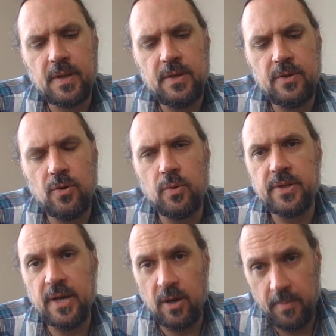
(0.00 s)
with
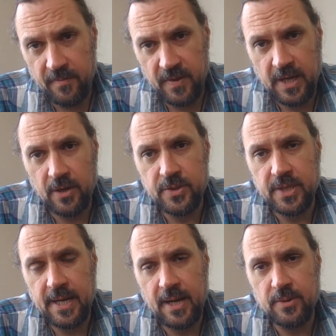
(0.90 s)
the help of the
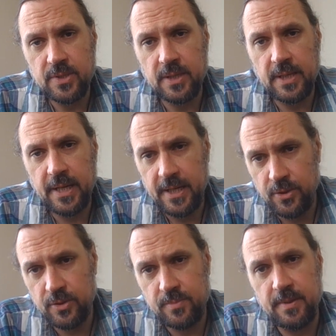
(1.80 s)
Celtic counseling lady
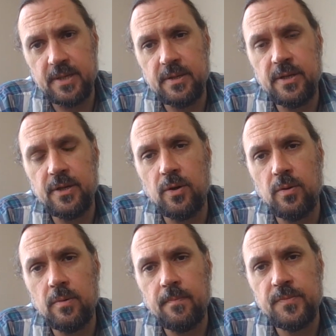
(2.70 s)
who's been,
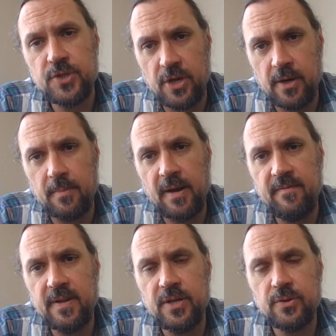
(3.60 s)
sharing my
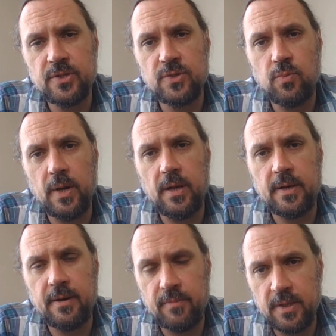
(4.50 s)
videos as well, and
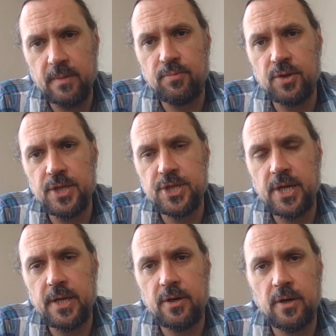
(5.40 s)
I really
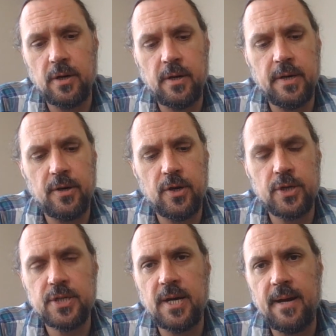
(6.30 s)
appreciate her and her
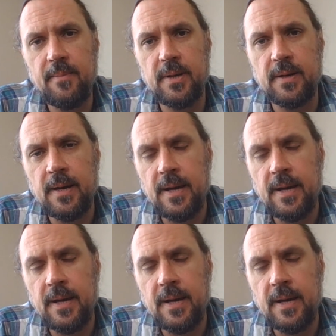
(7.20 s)
time and